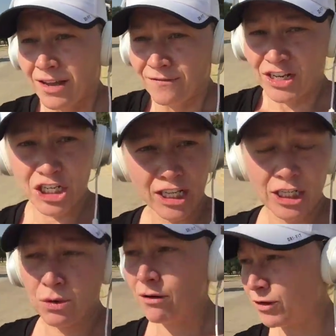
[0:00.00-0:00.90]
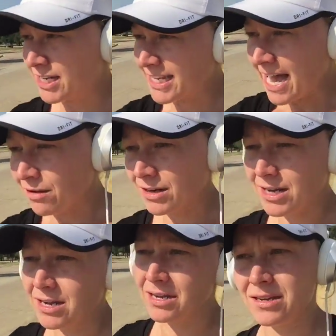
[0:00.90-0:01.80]
Officially 12 weeks out,
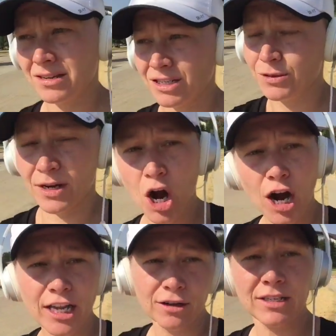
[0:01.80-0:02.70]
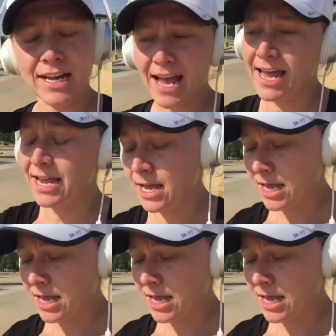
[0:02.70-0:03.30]
doing cardio today,